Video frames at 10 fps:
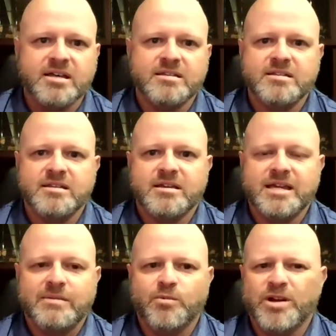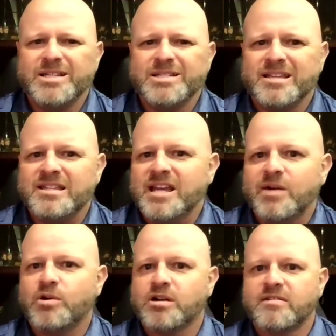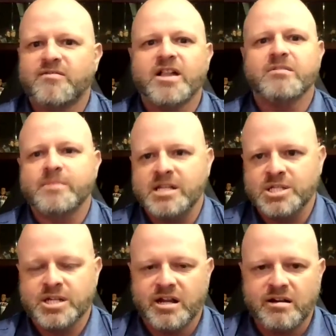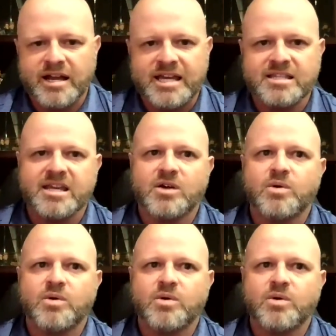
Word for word: and what is a network development engineer? I get